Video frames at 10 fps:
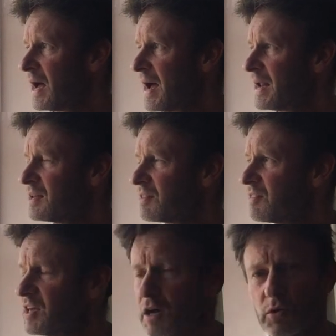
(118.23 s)
And
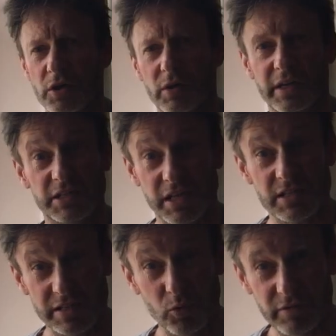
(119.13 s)
the oak on it is
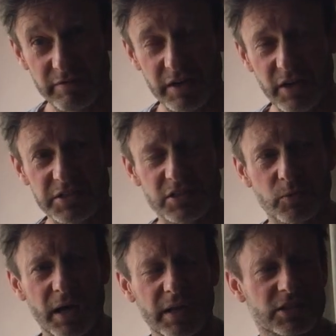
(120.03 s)
actually all very nice as well.